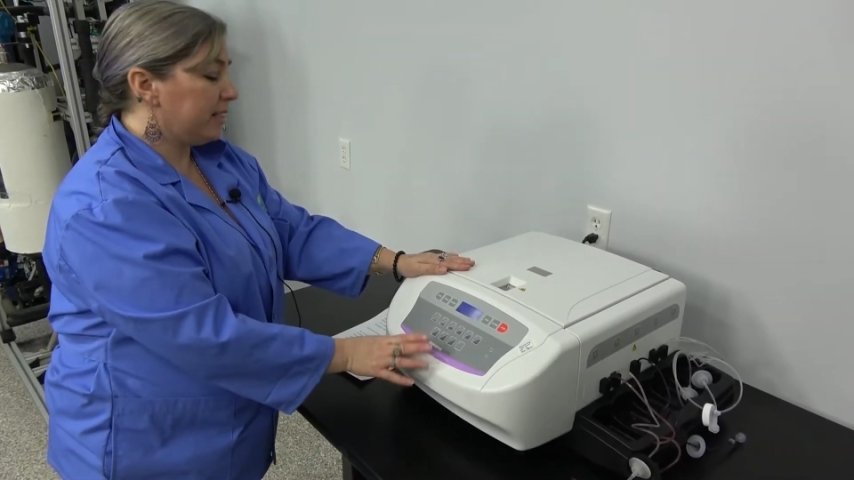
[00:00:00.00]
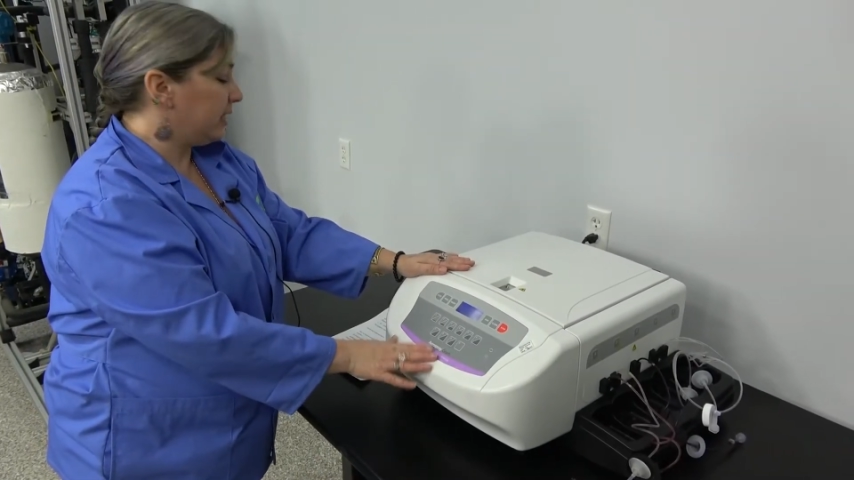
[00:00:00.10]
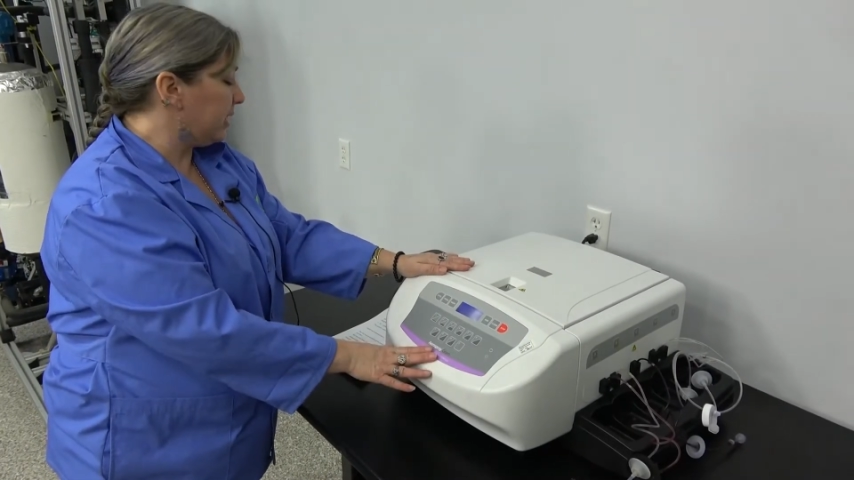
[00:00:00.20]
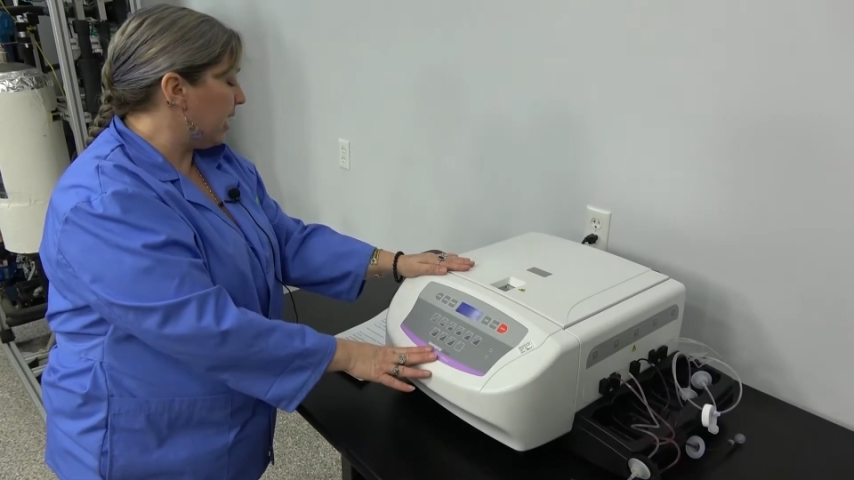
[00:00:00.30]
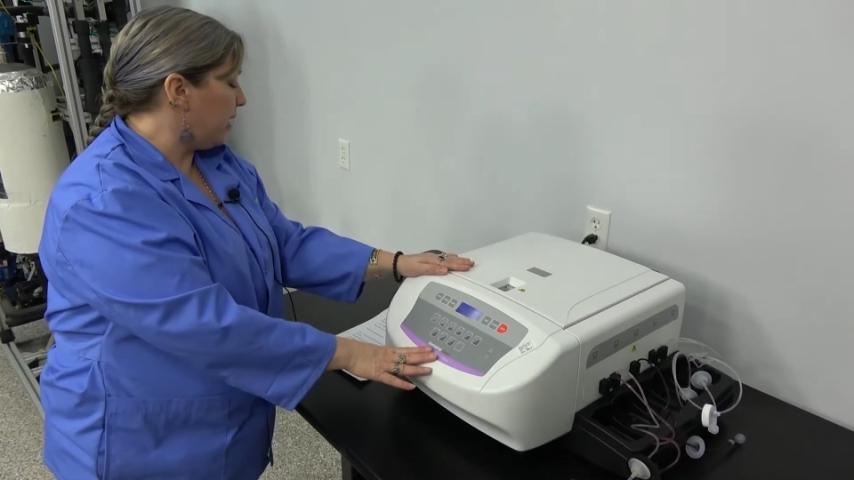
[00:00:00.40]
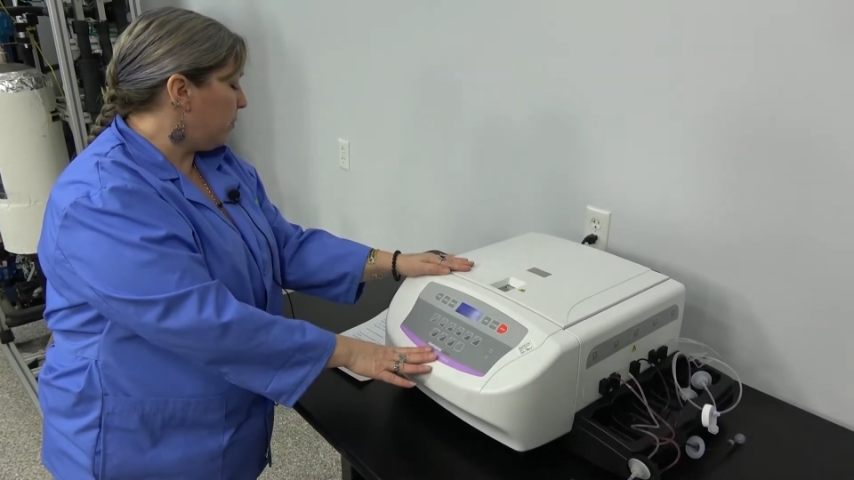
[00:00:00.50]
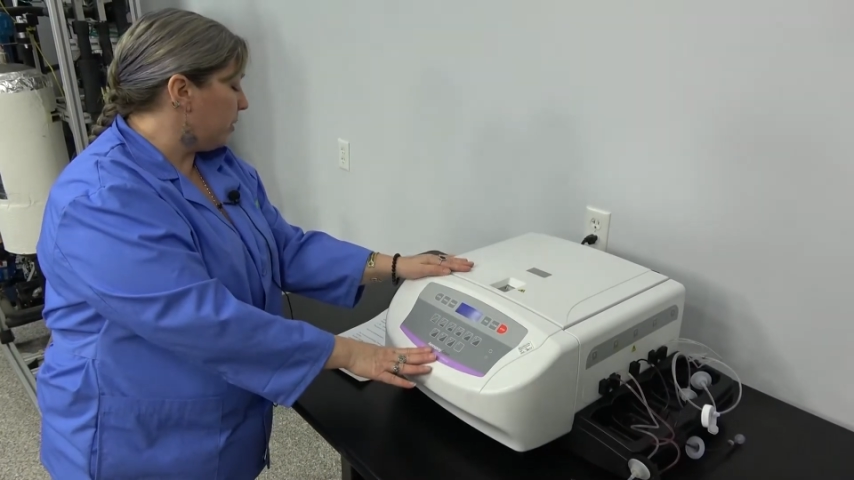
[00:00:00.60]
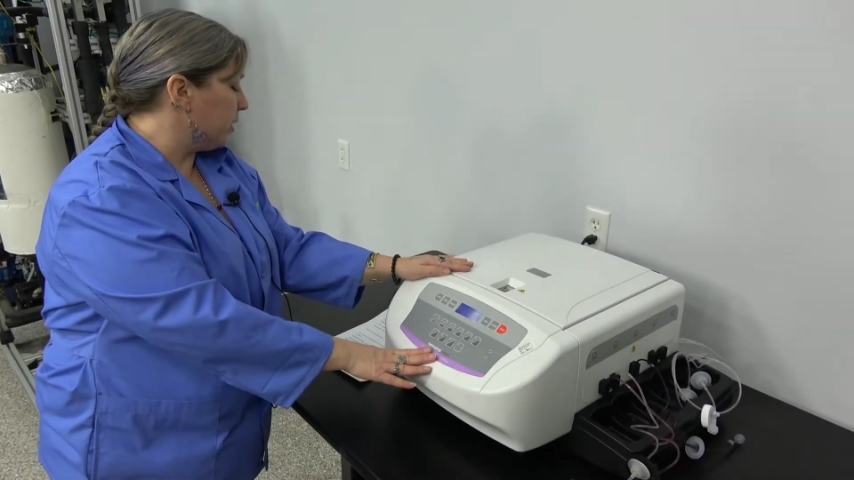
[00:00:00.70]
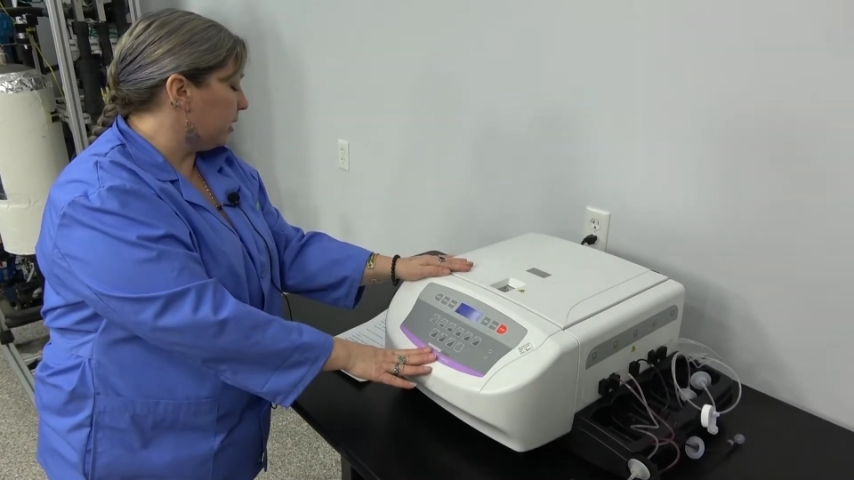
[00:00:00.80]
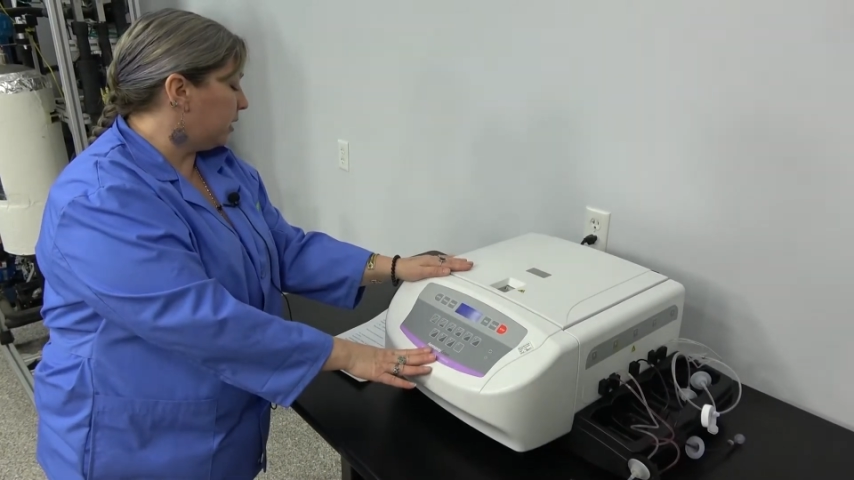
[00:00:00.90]
and today
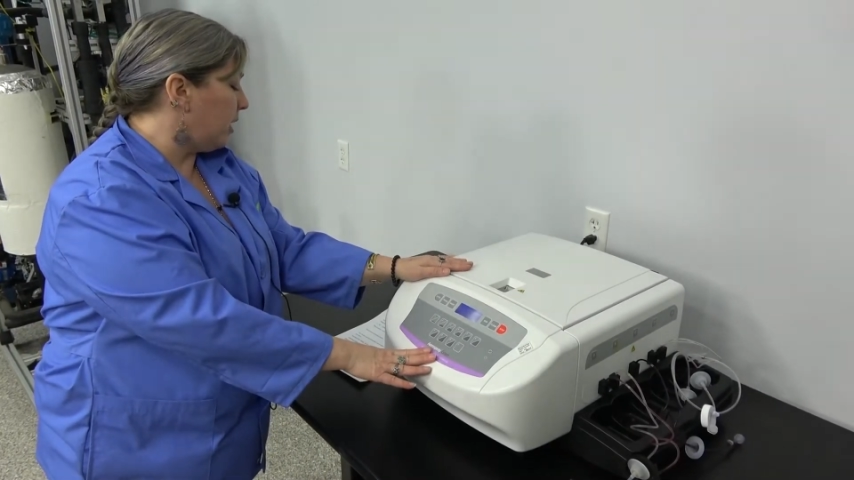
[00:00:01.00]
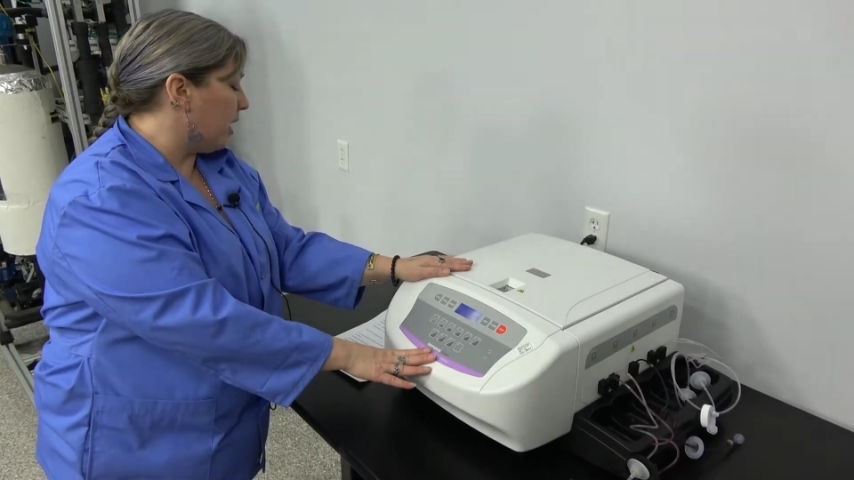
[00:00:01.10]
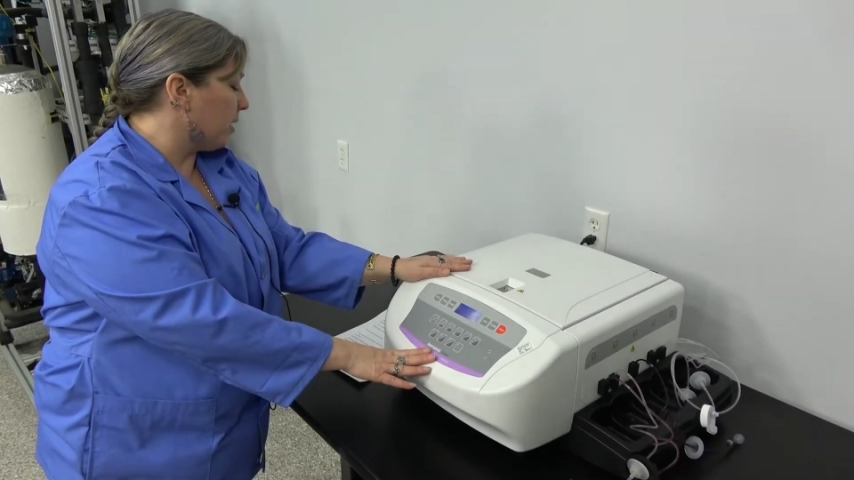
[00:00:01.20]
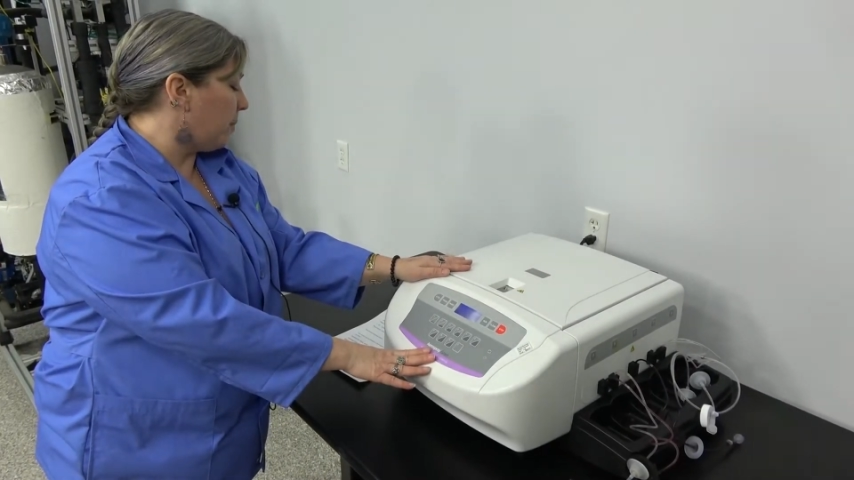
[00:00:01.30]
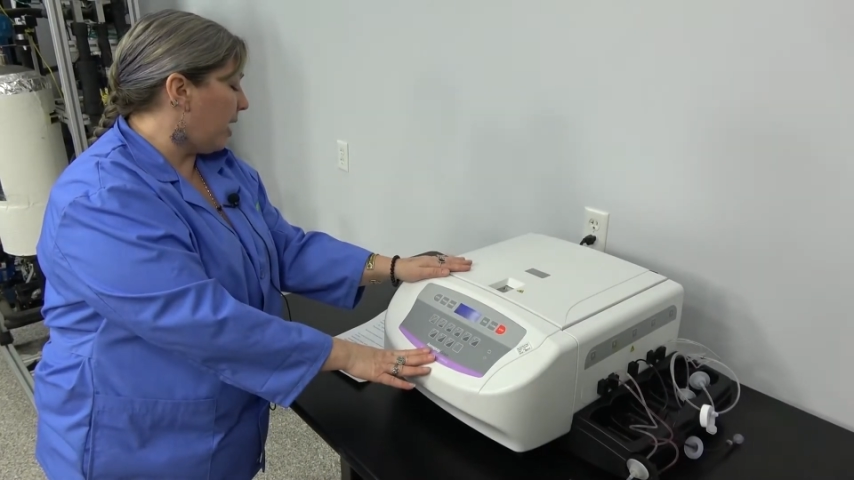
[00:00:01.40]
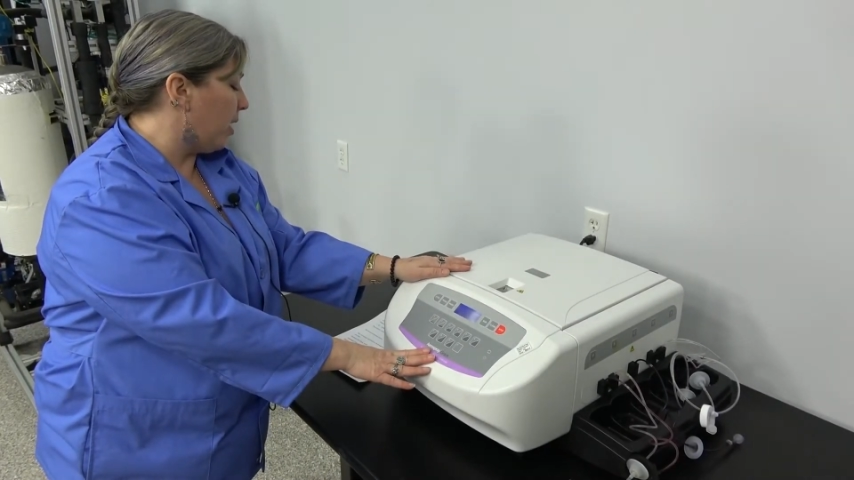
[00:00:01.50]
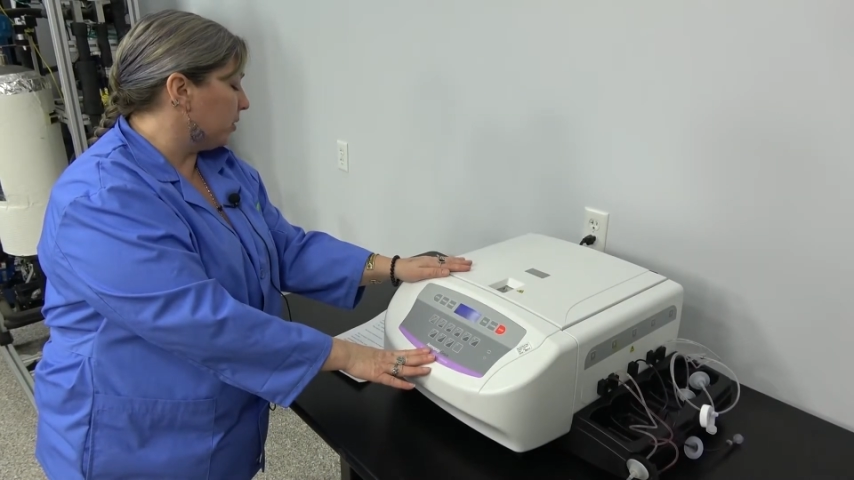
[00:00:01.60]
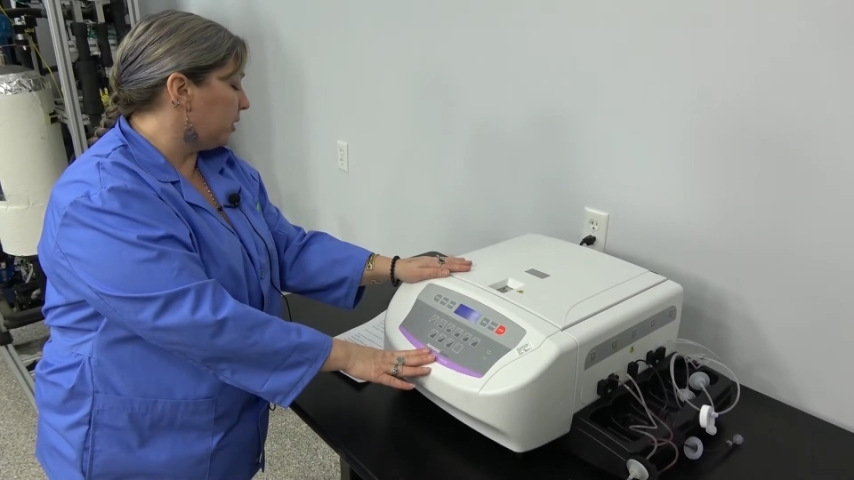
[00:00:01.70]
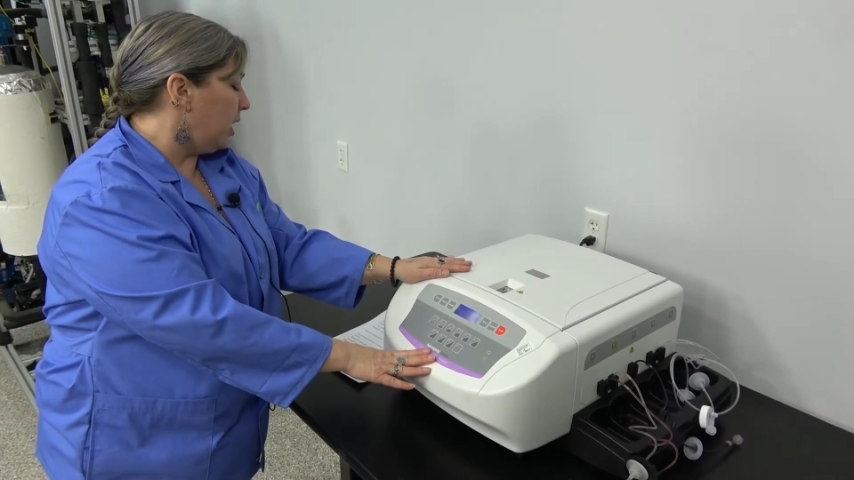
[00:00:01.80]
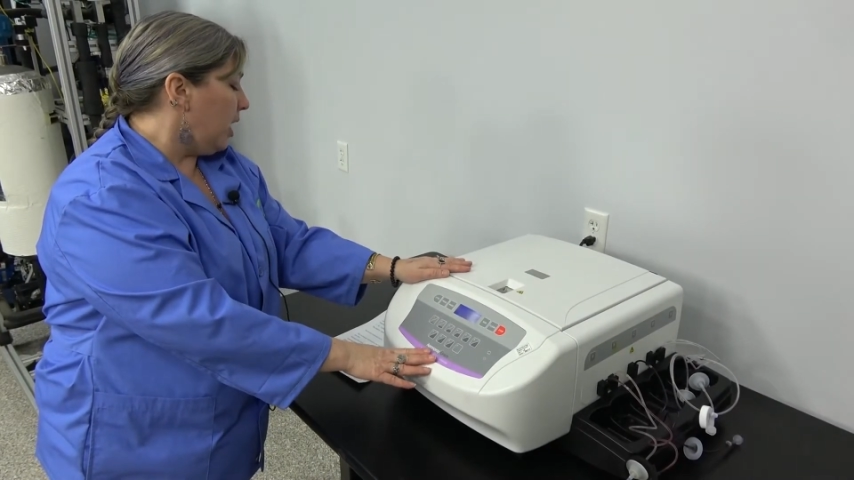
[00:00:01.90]
we're going to talk
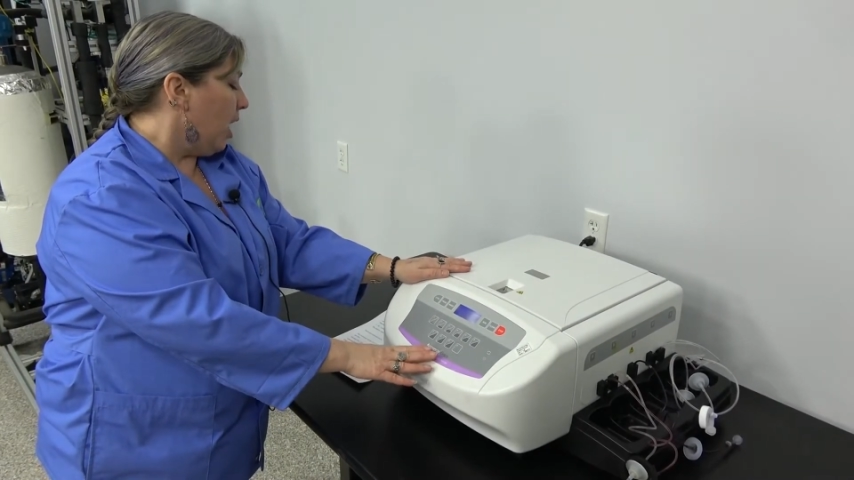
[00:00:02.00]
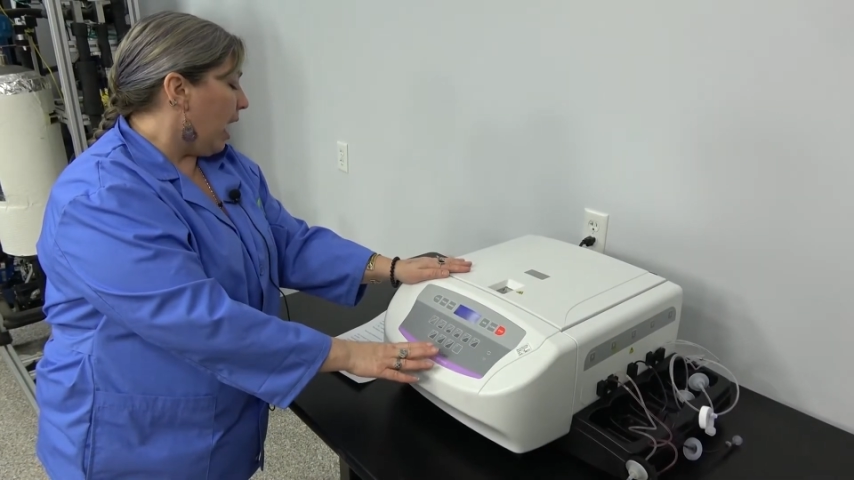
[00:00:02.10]
about